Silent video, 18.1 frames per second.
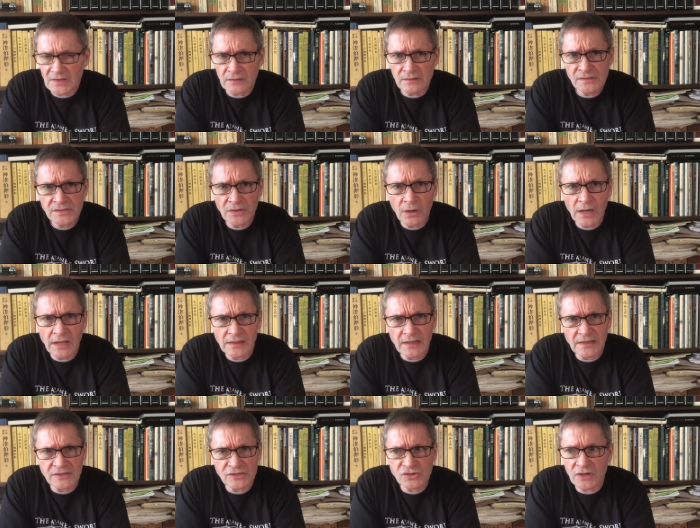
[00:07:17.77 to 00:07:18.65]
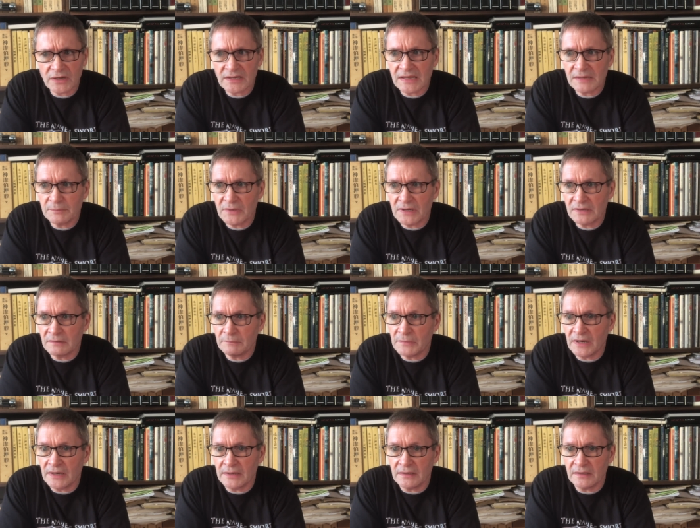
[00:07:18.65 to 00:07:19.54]
So I'd like to try and keep
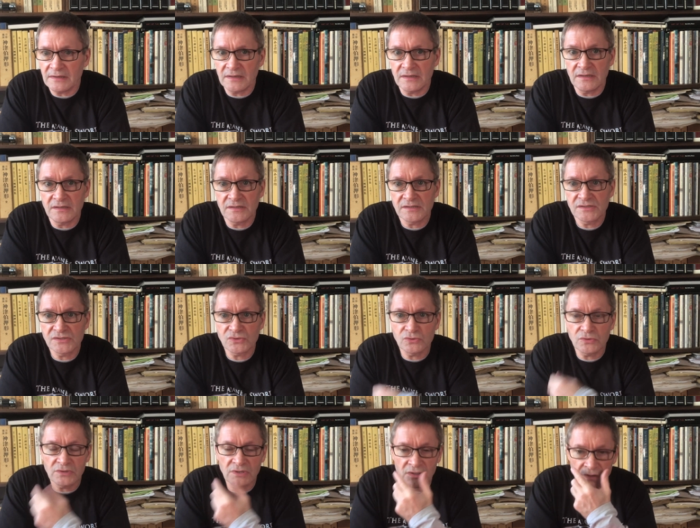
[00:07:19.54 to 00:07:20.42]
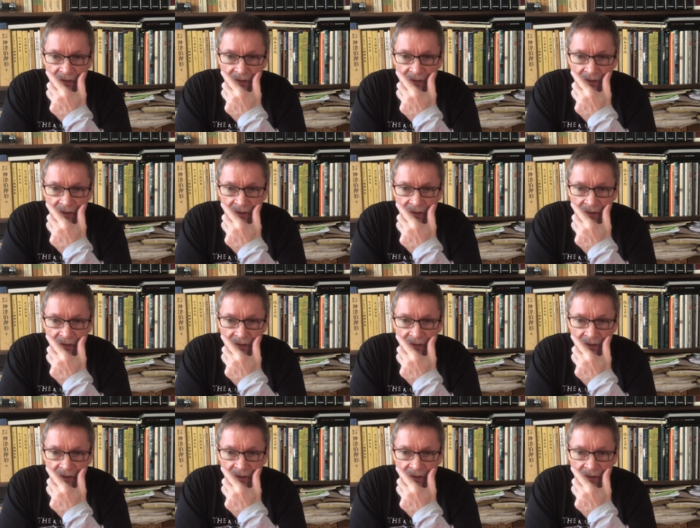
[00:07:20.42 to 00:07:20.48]
my sword